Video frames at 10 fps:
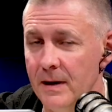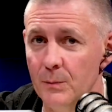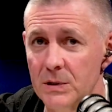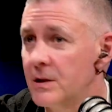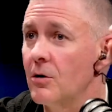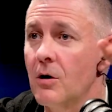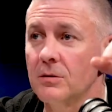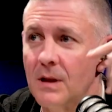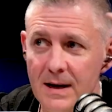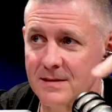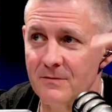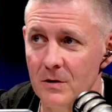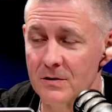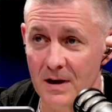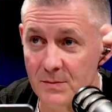But there are lots of
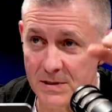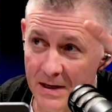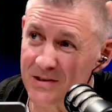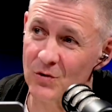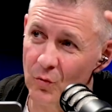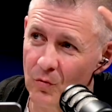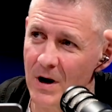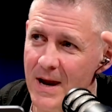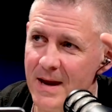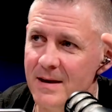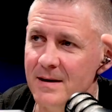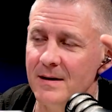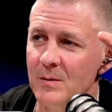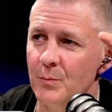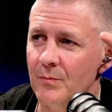other times it's gray,
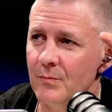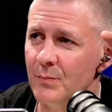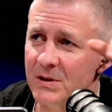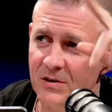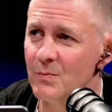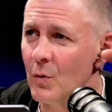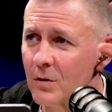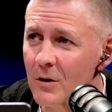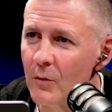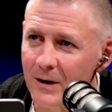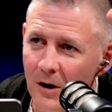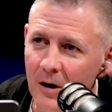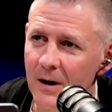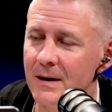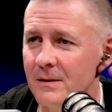but there's more going
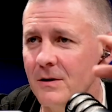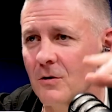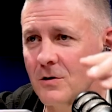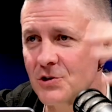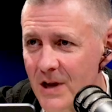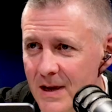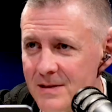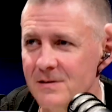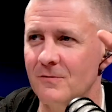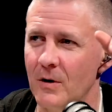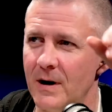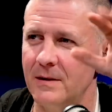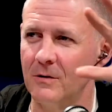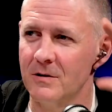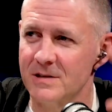on. There are shades of gray.
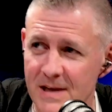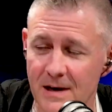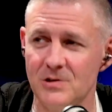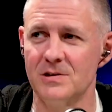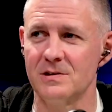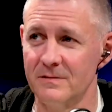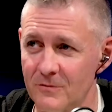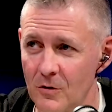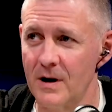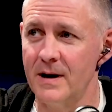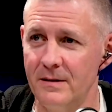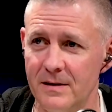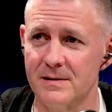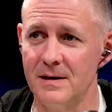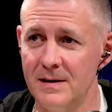There are sections of
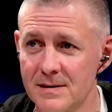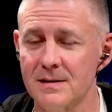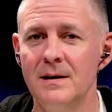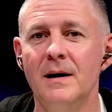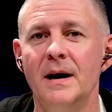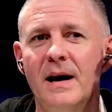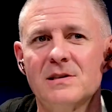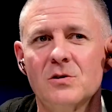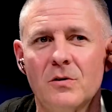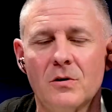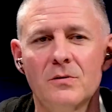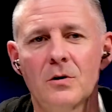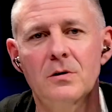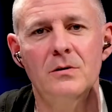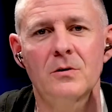gray. And so
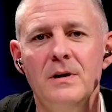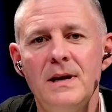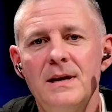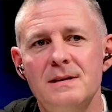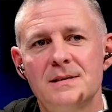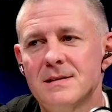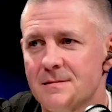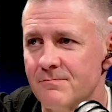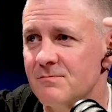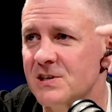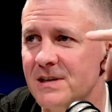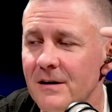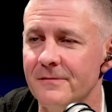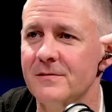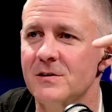there is
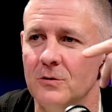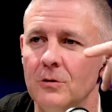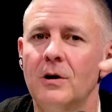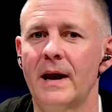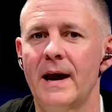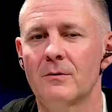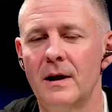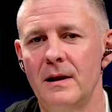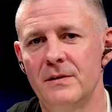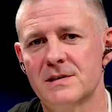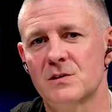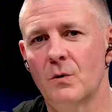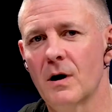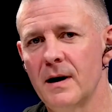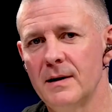stuff to look at, right? And this is
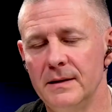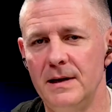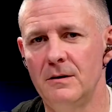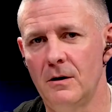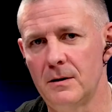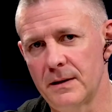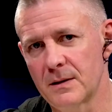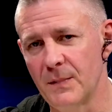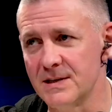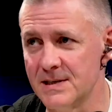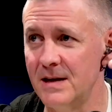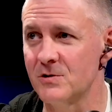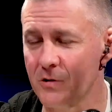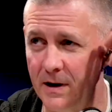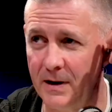where I lean on like my Zen
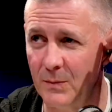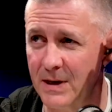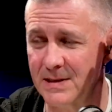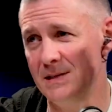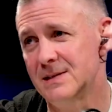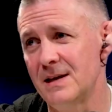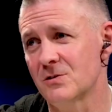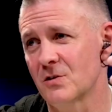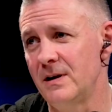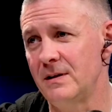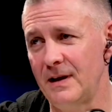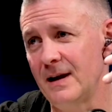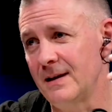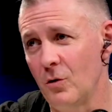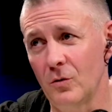training, because in Zen training,
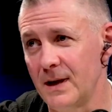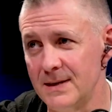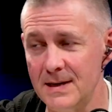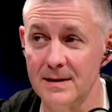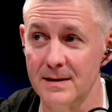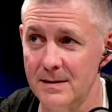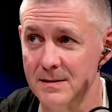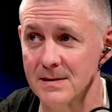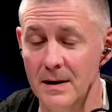the whole idea is